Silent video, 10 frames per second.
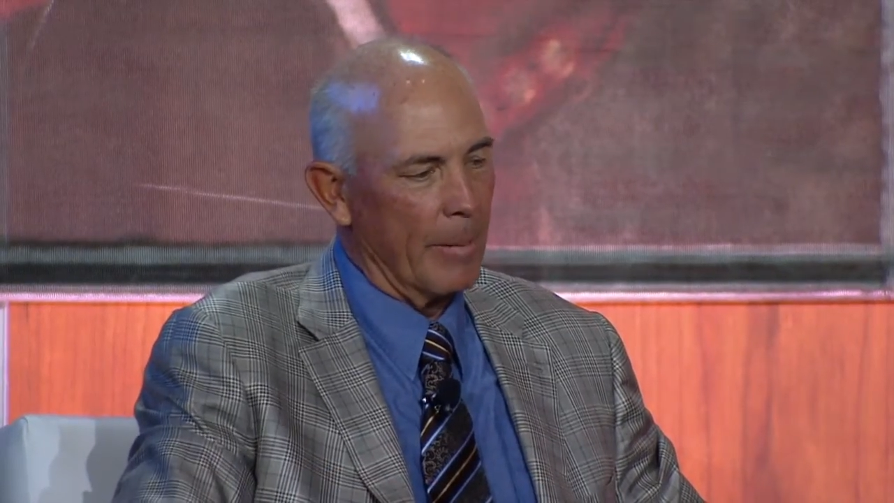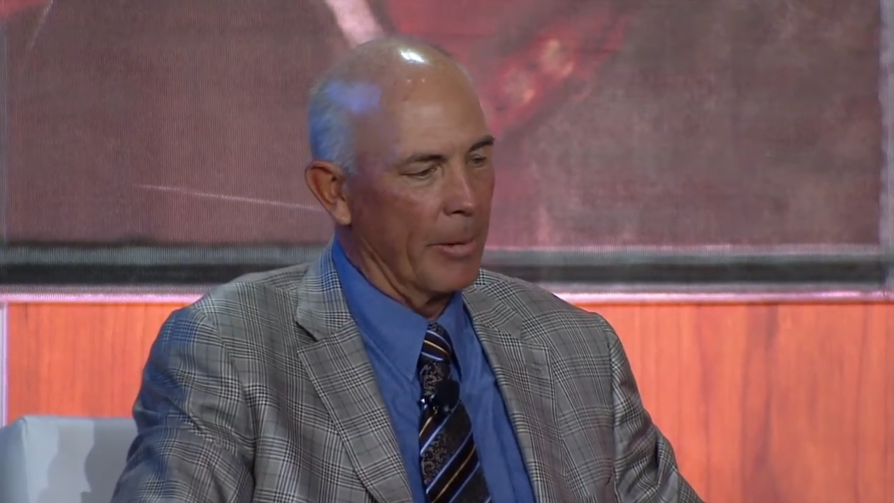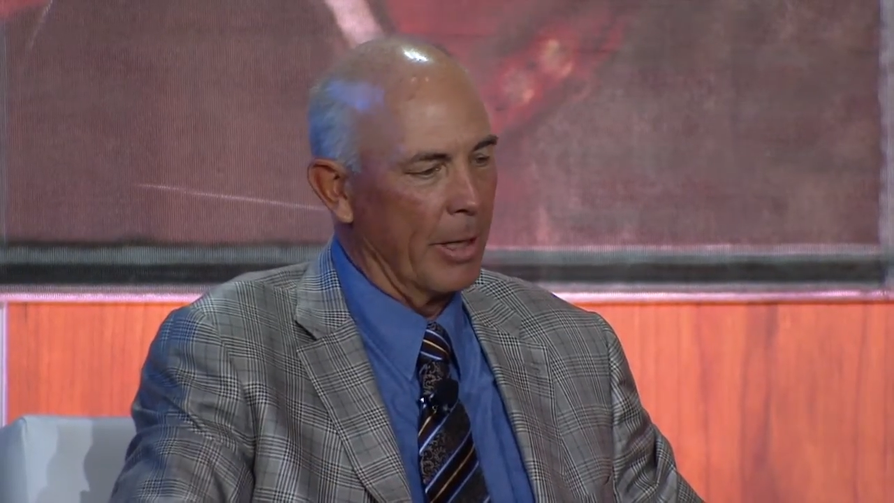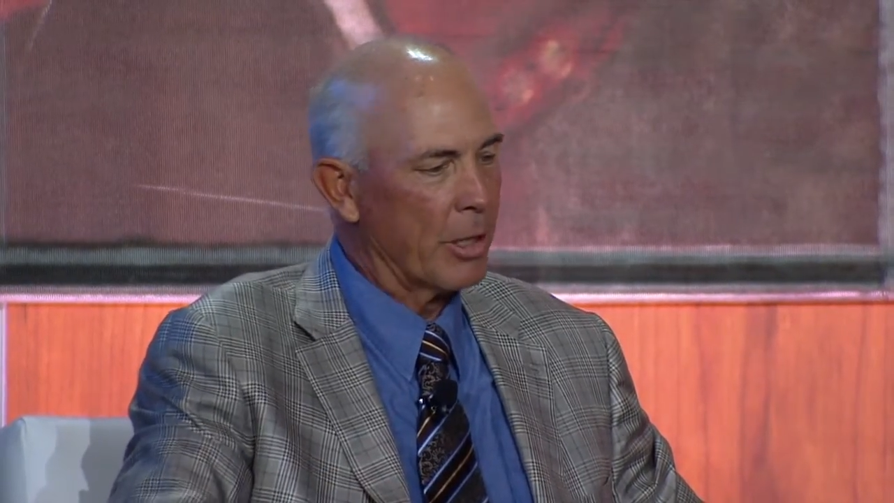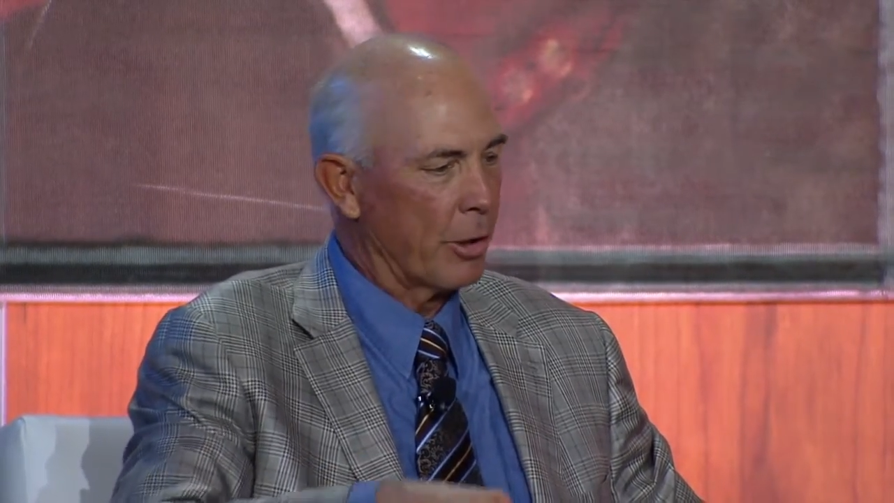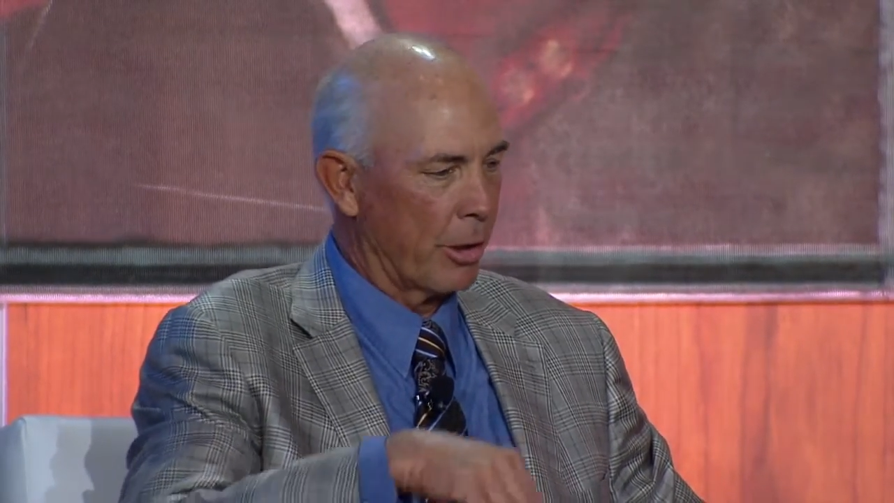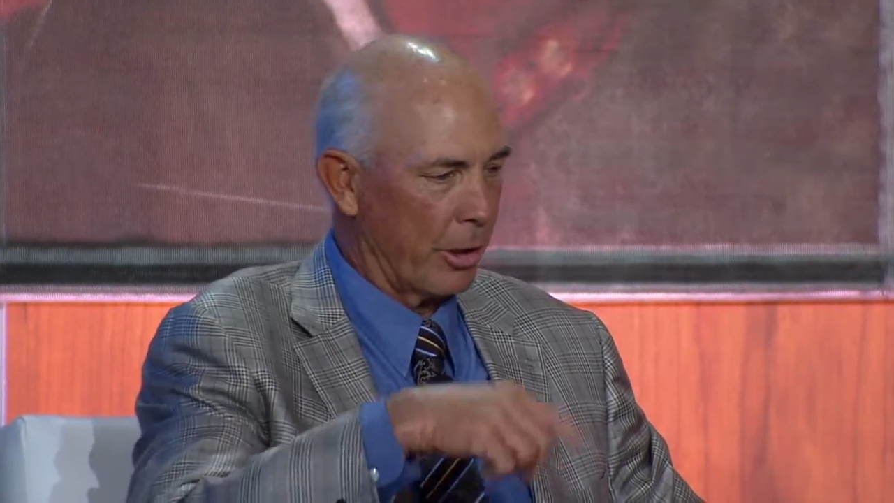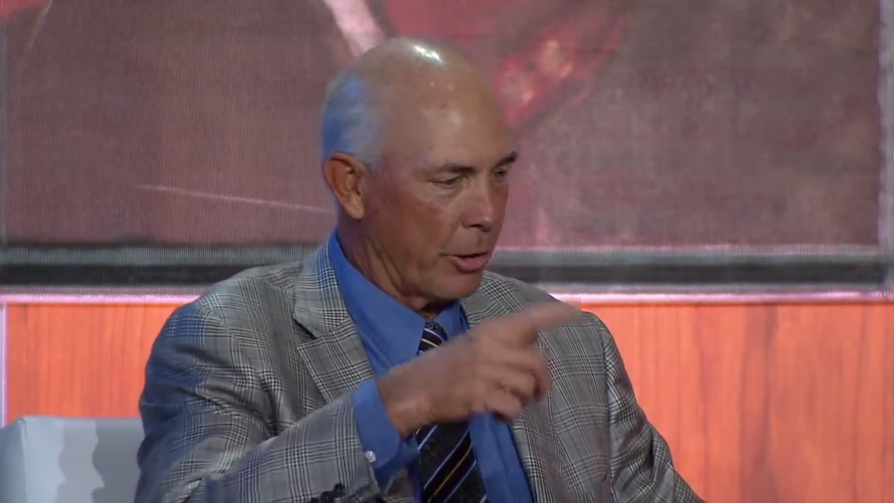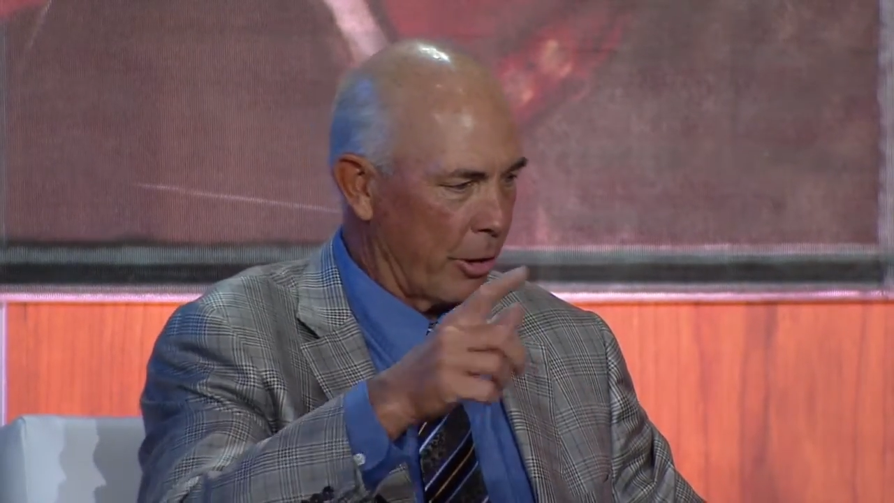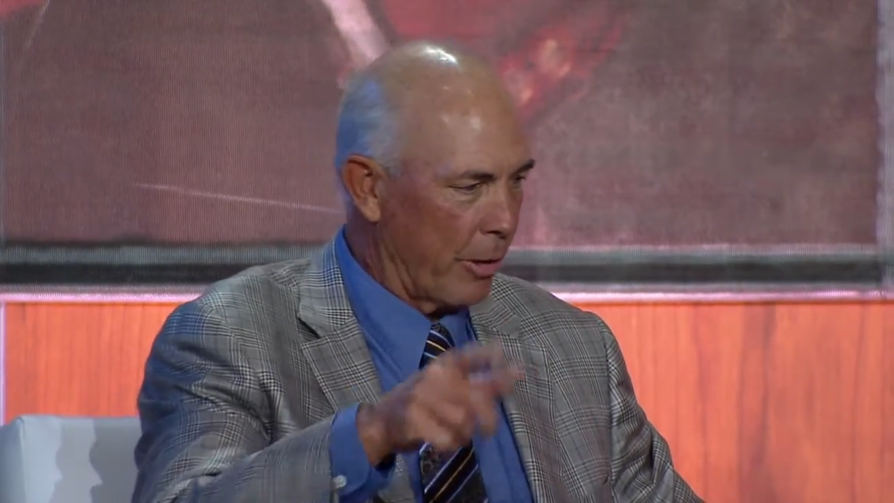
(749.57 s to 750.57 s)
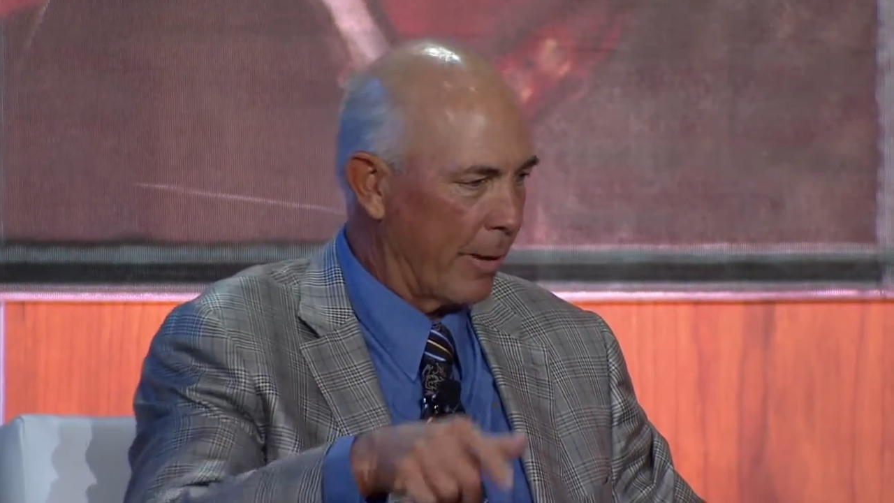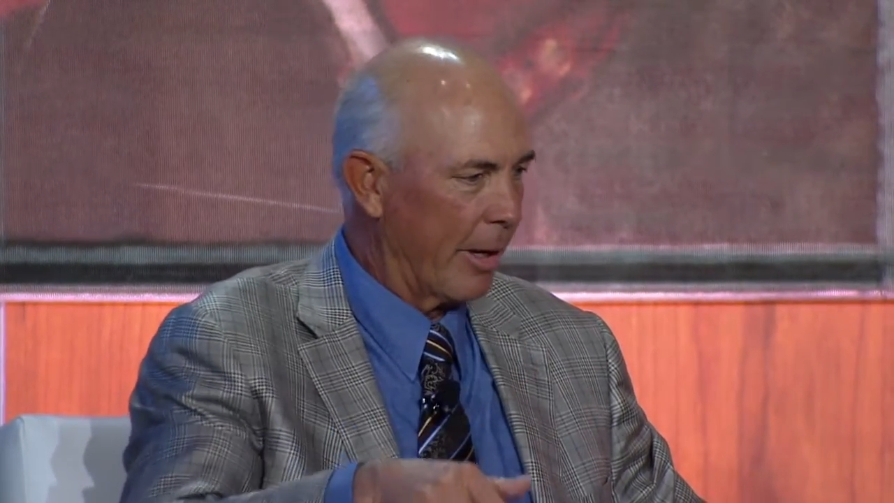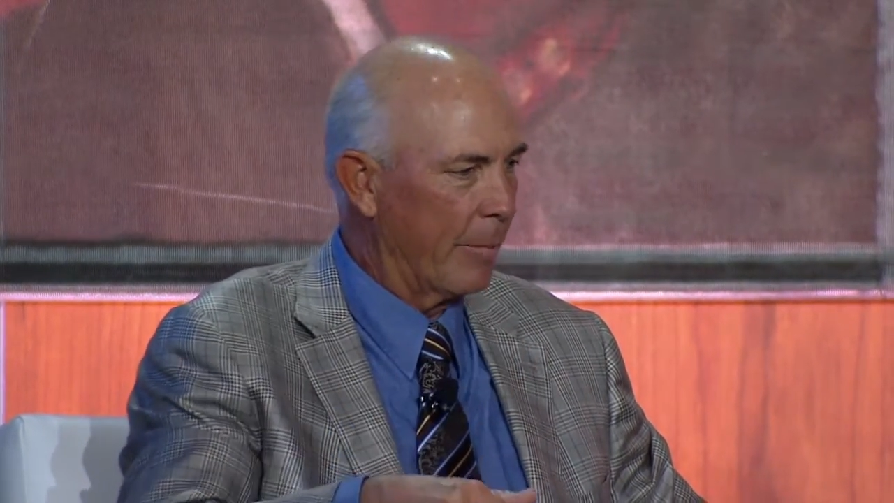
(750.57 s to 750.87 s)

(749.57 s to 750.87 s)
but then started to turn it around,